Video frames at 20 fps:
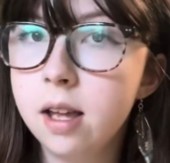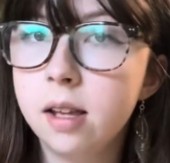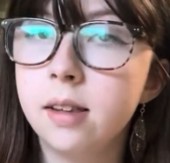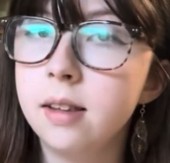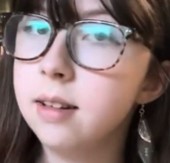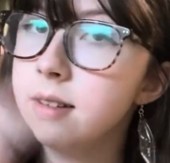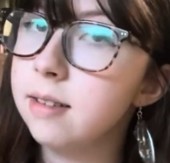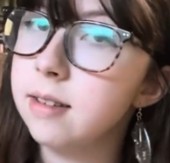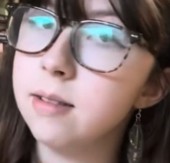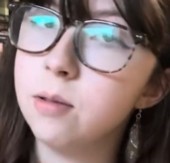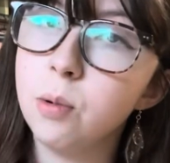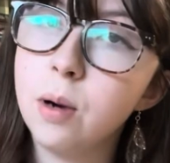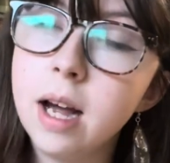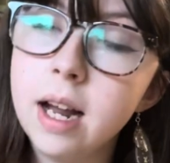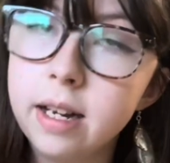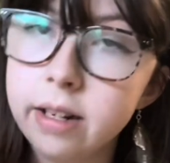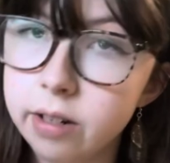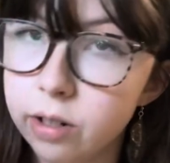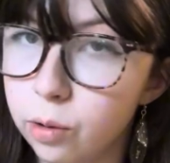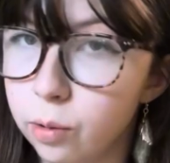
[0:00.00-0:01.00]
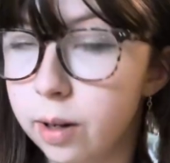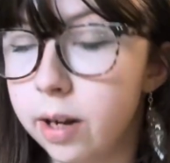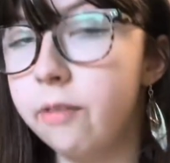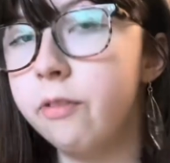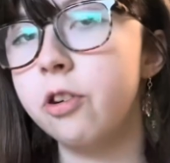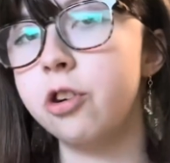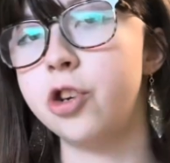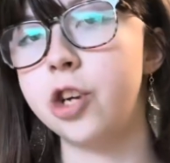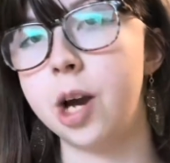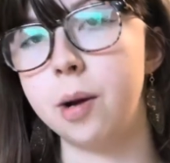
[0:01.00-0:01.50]
This is what I need to write
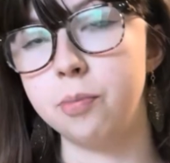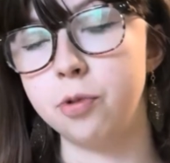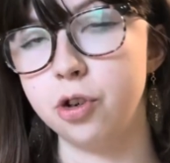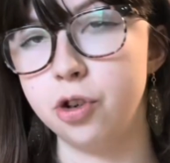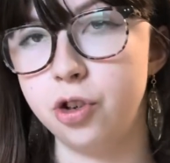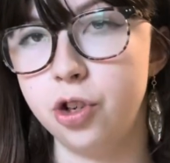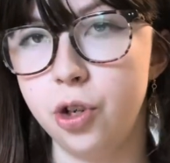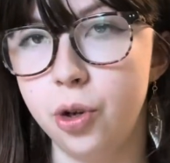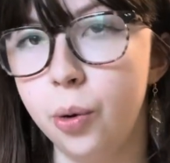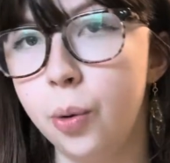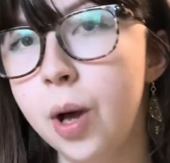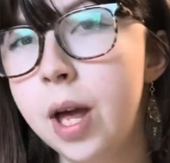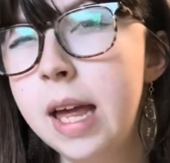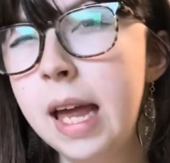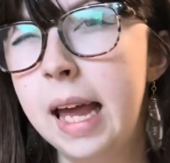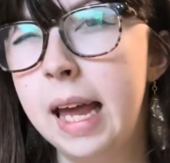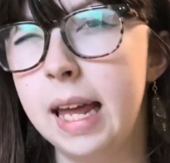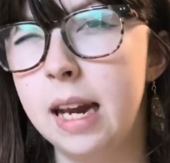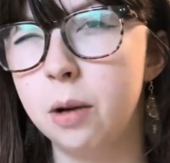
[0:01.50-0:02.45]
for chapter 2. And